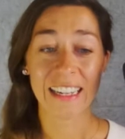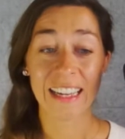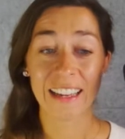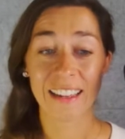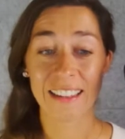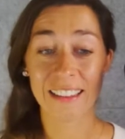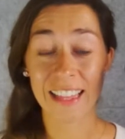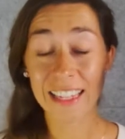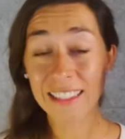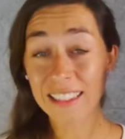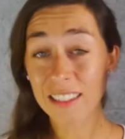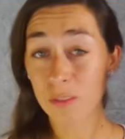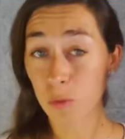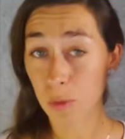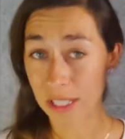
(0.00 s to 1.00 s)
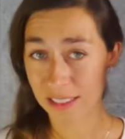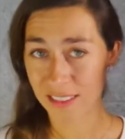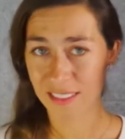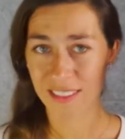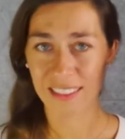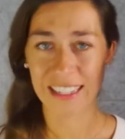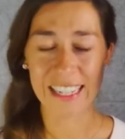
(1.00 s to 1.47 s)
Then, well,
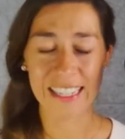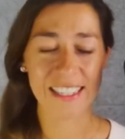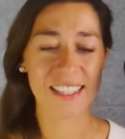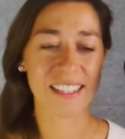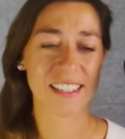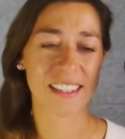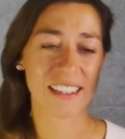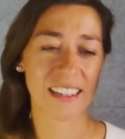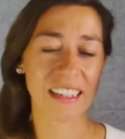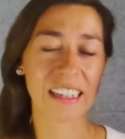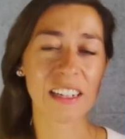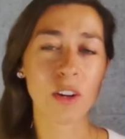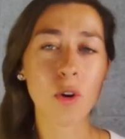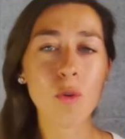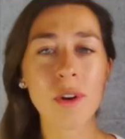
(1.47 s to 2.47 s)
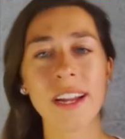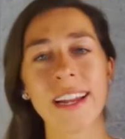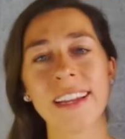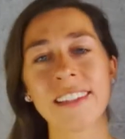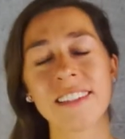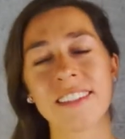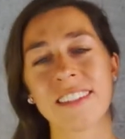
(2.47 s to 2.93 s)
let's go
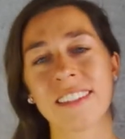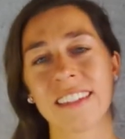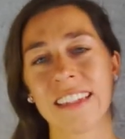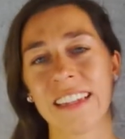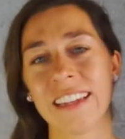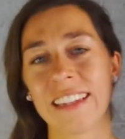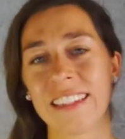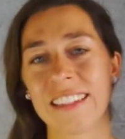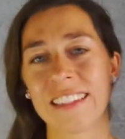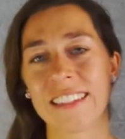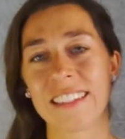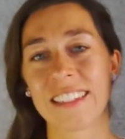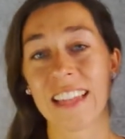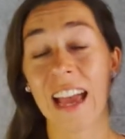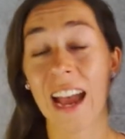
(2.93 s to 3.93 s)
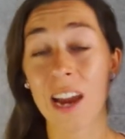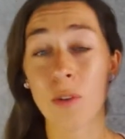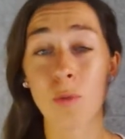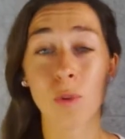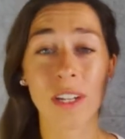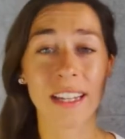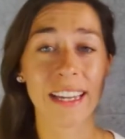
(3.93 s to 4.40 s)
ahead, and I
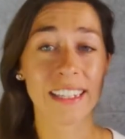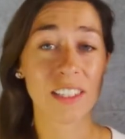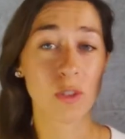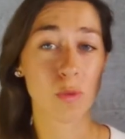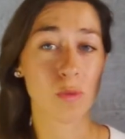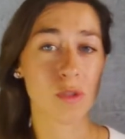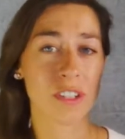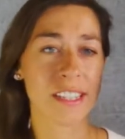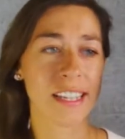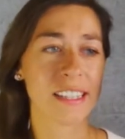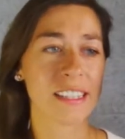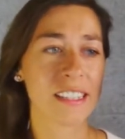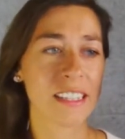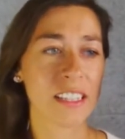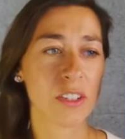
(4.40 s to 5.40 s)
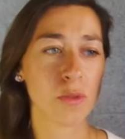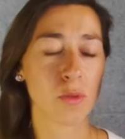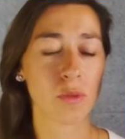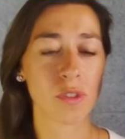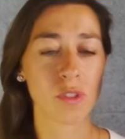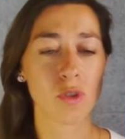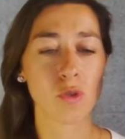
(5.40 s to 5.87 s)
would like to present
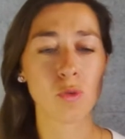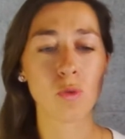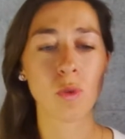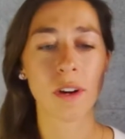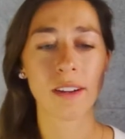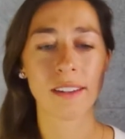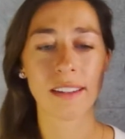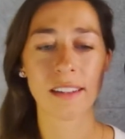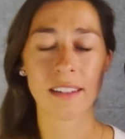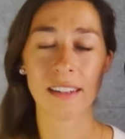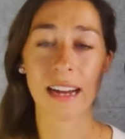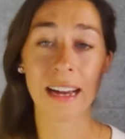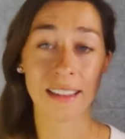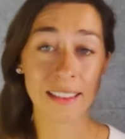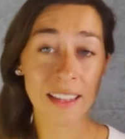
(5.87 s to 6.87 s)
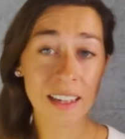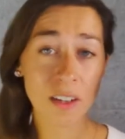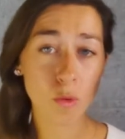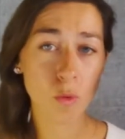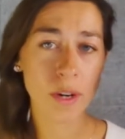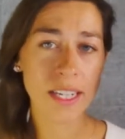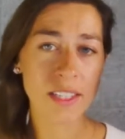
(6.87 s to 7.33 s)
you two other
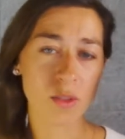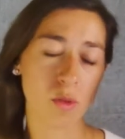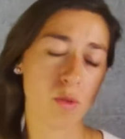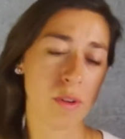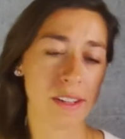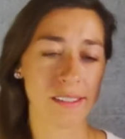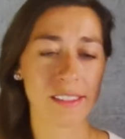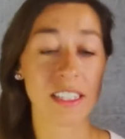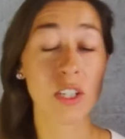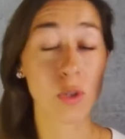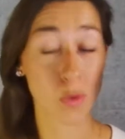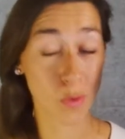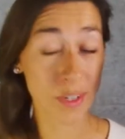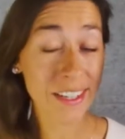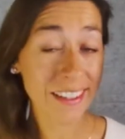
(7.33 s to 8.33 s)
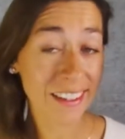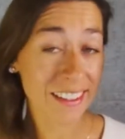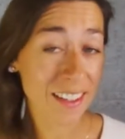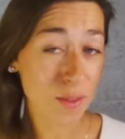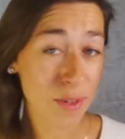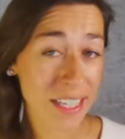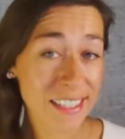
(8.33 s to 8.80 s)
ways, or three
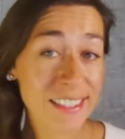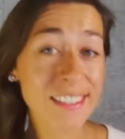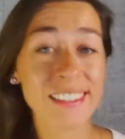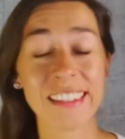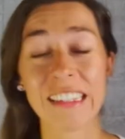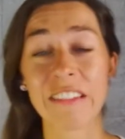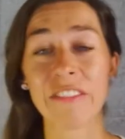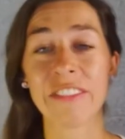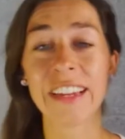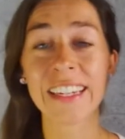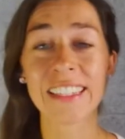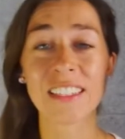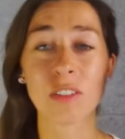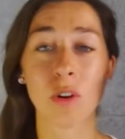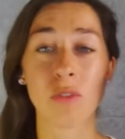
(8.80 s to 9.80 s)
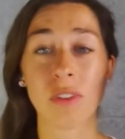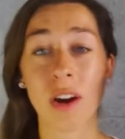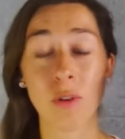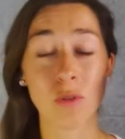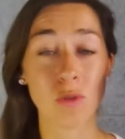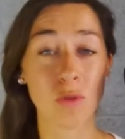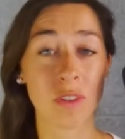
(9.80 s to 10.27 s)
other ways, in fact, of
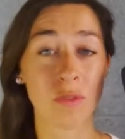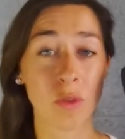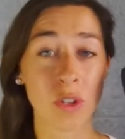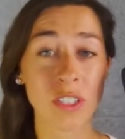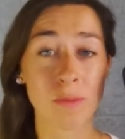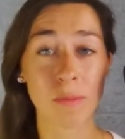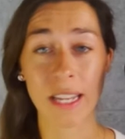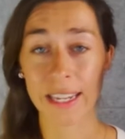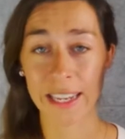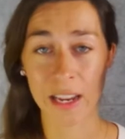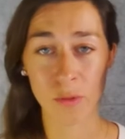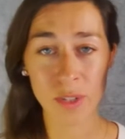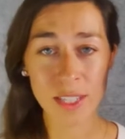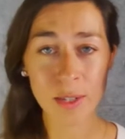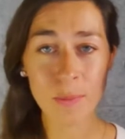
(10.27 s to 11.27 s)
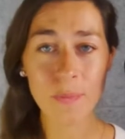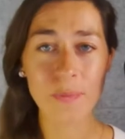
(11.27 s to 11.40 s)
how to avoid plagiarism.